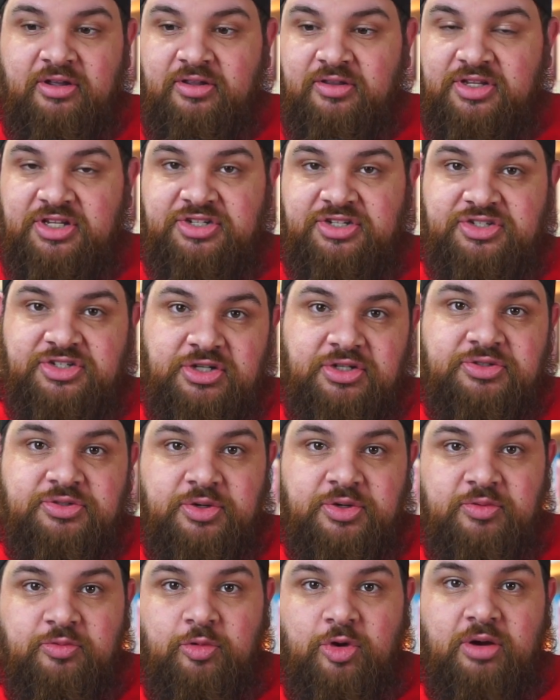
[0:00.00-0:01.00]
These
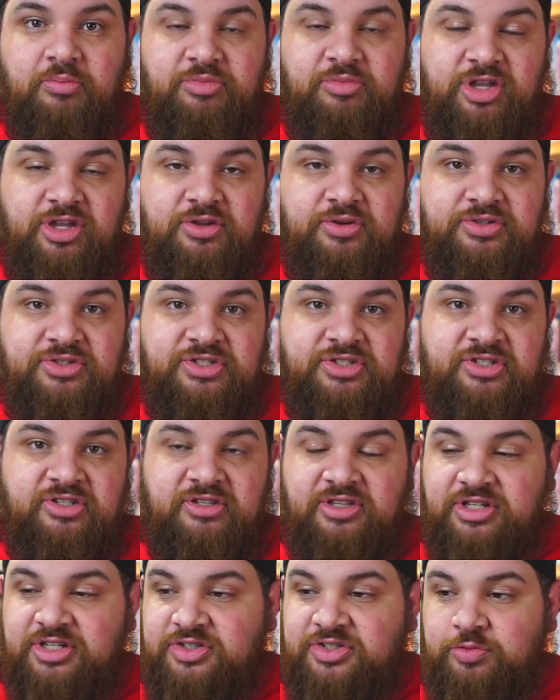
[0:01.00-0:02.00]
children were abused.
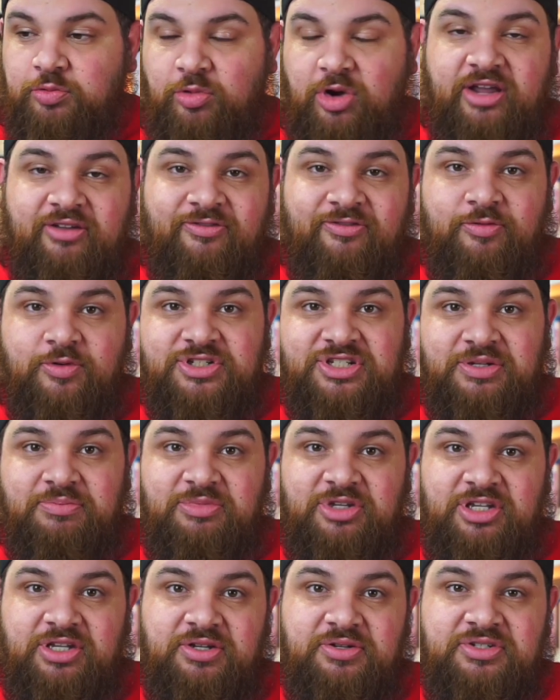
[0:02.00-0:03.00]
This wife was
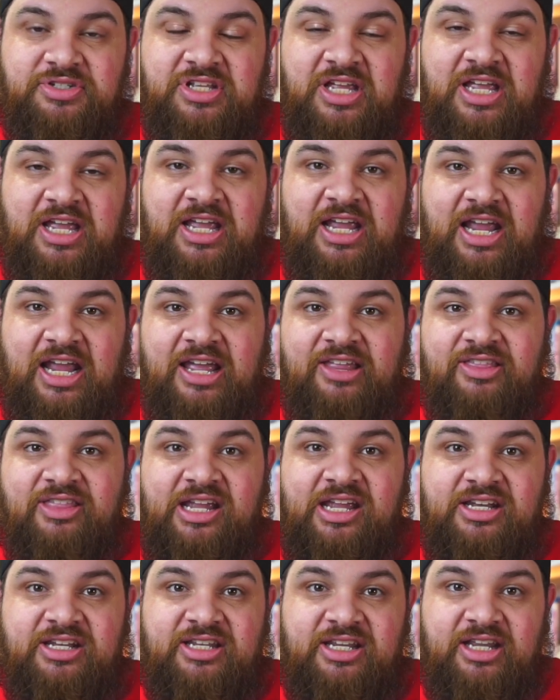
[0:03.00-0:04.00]
abused, and
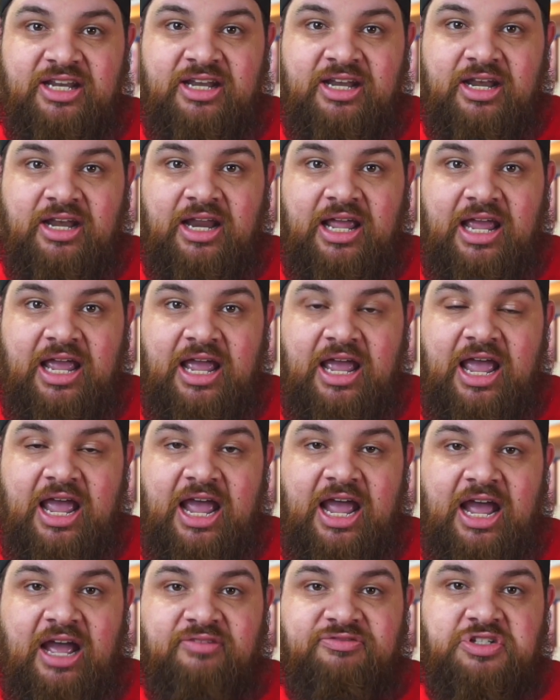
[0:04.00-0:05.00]
they didn't
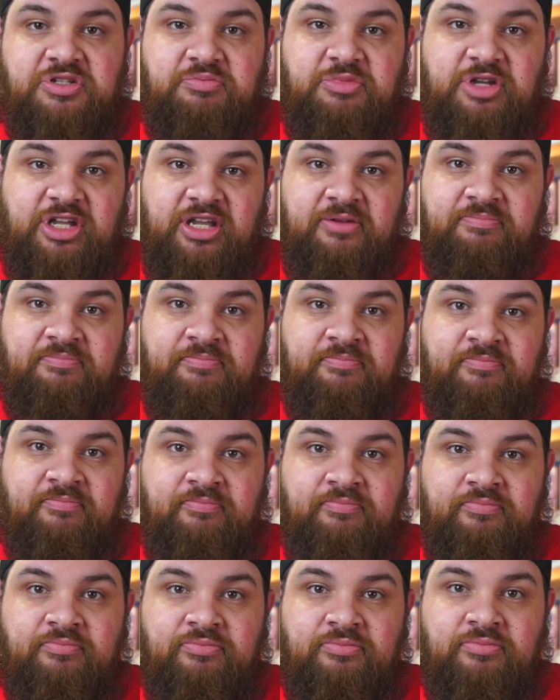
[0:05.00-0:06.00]
have to be.
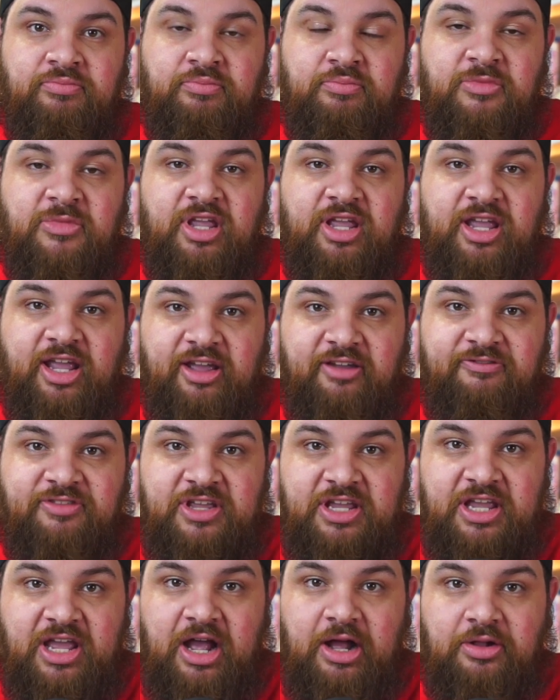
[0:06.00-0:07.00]
If
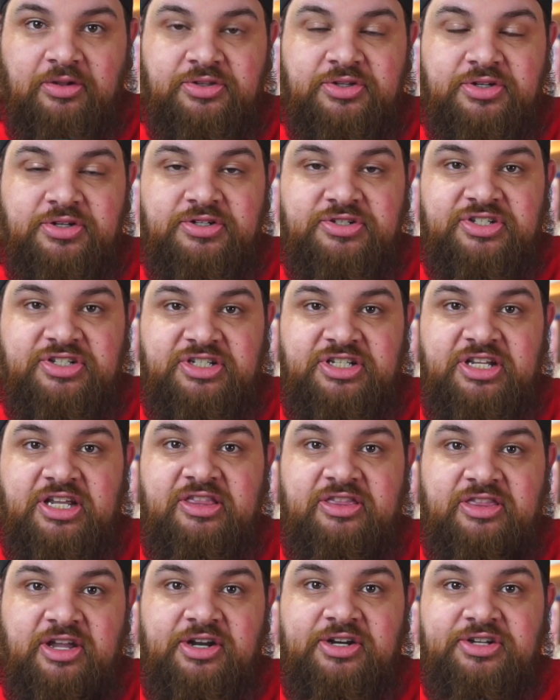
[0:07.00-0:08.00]
the elders
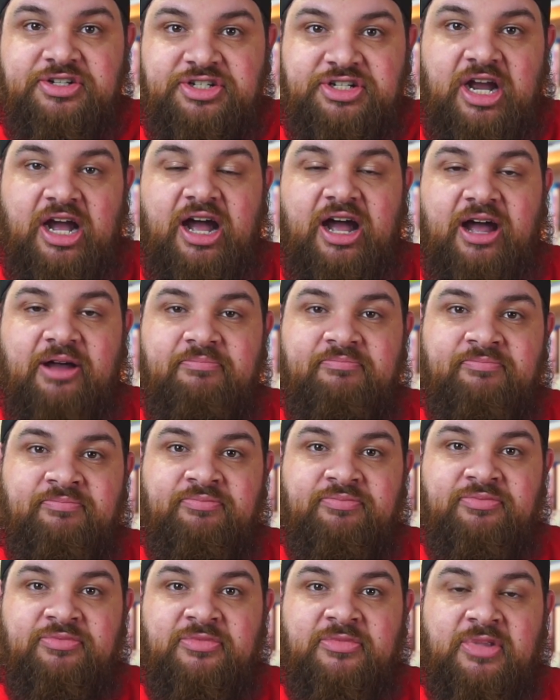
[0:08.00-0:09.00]
did their job
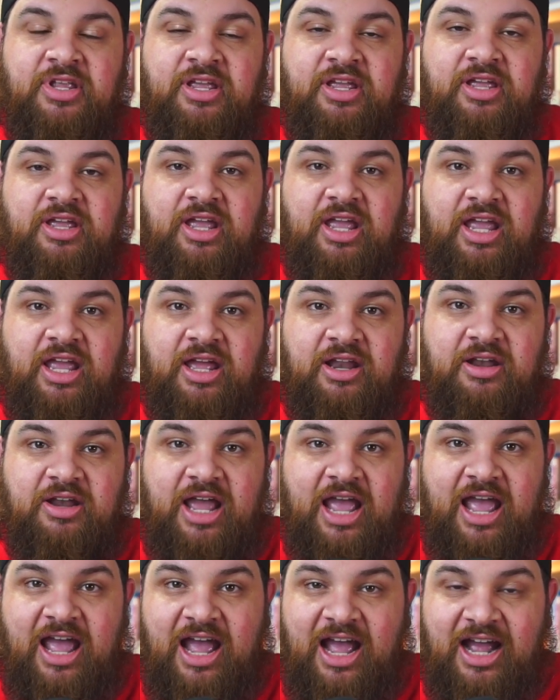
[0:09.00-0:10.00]
and
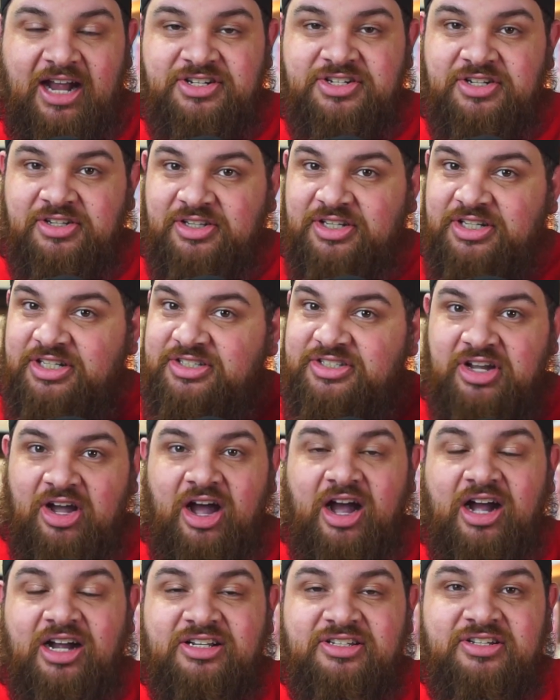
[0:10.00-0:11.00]
actually
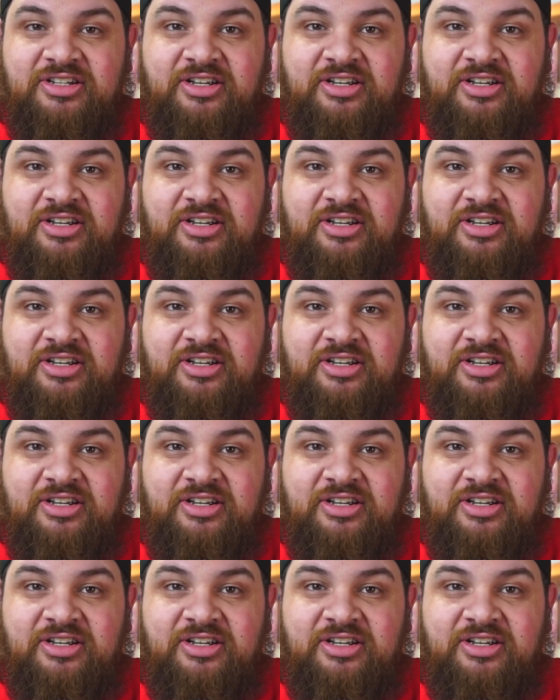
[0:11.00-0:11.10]
talked